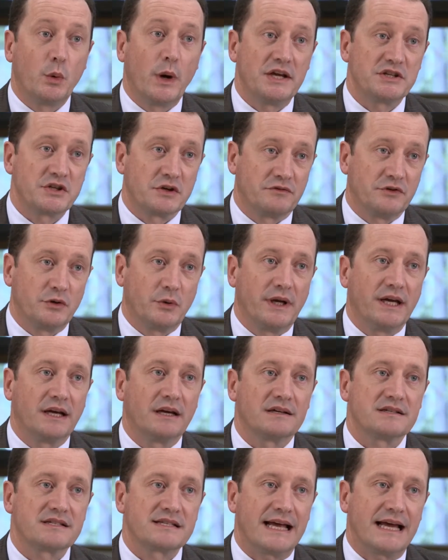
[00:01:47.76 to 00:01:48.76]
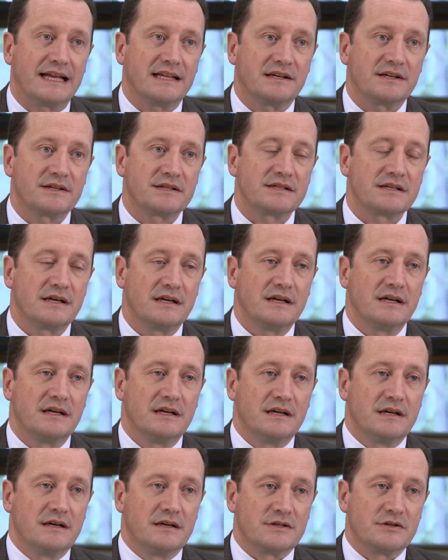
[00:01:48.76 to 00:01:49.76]
ways of doing standards.
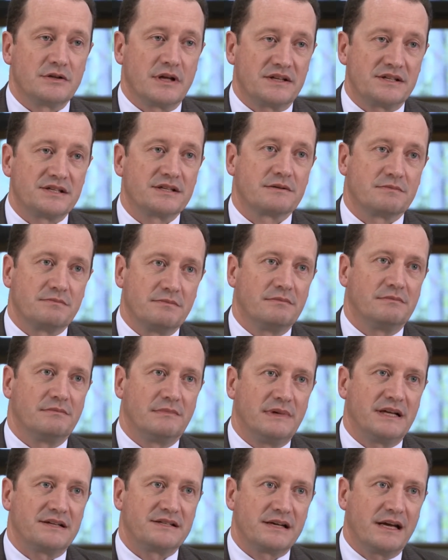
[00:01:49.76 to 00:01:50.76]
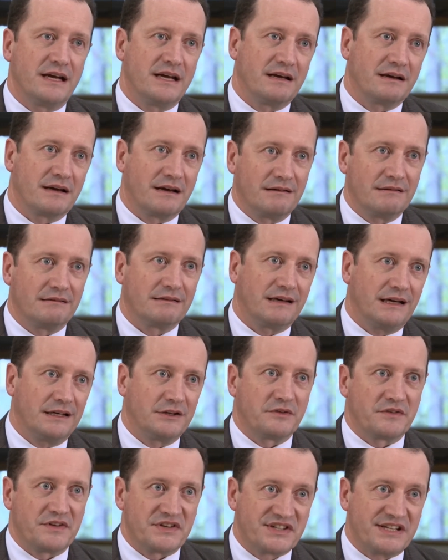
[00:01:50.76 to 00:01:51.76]
So that's, let's say, a kind
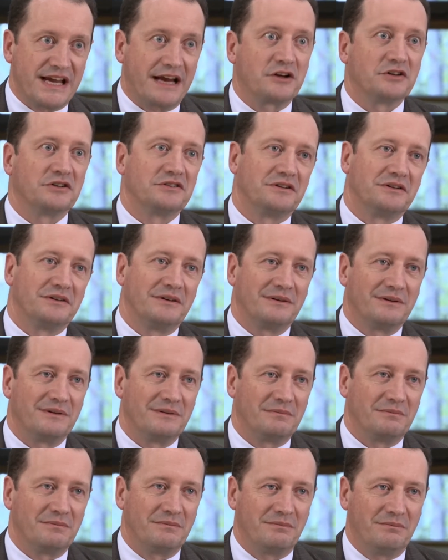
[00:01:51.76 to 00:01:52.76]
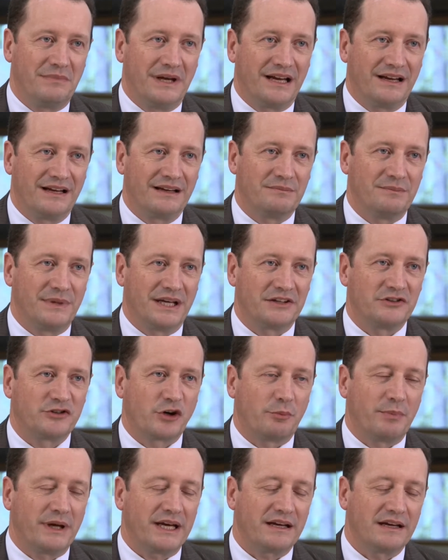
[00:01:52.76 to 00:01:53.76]
of a second big
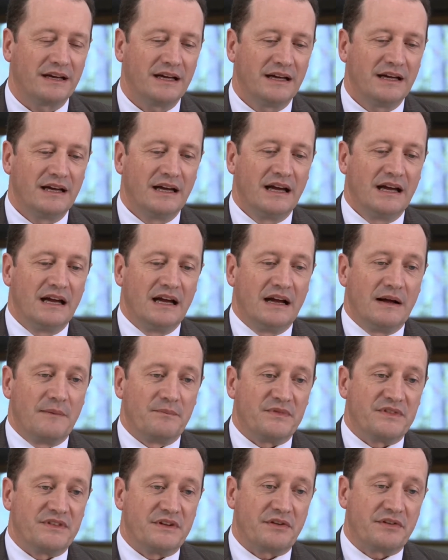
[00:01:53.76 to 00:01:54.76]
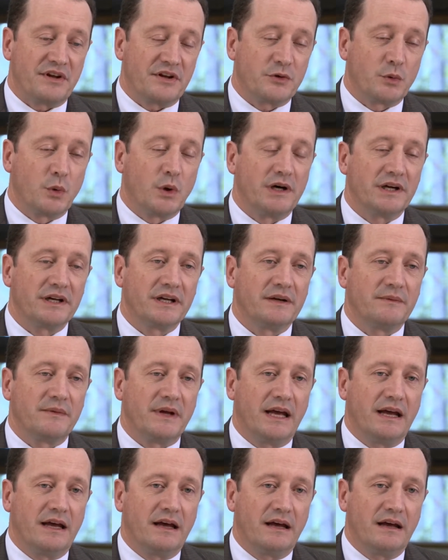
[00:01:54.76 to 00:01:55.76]
topic. The third one
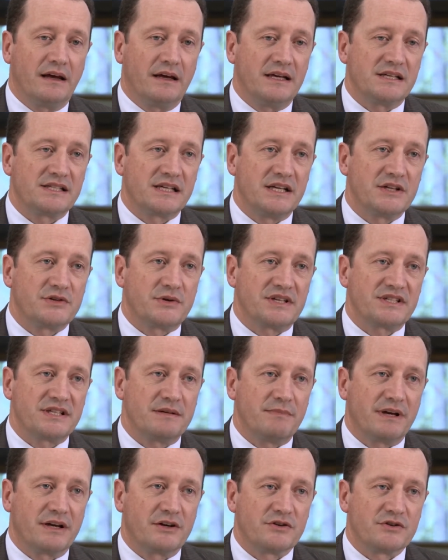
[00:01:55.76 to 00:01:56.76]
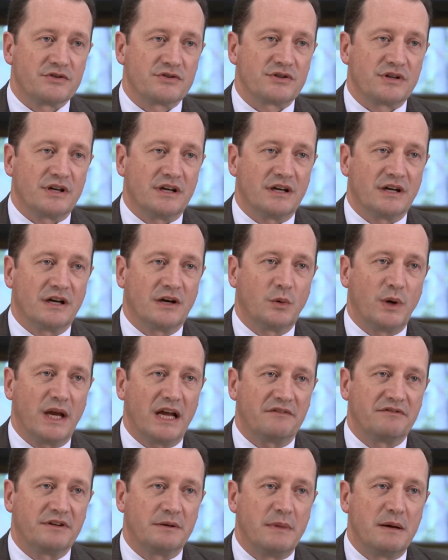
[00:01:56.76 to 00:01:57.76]
is interesting because we
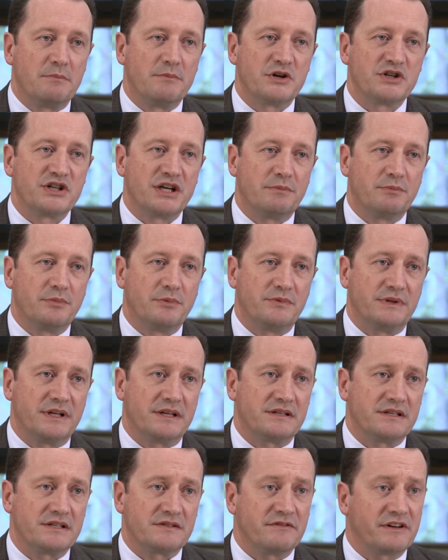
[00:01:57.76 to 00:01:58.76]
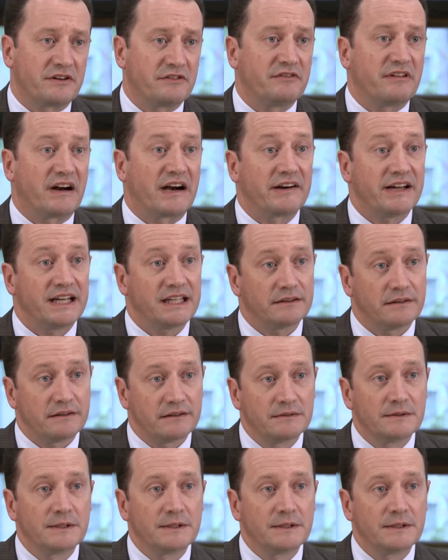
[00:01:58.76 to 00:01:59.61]
have a membership that's very varied,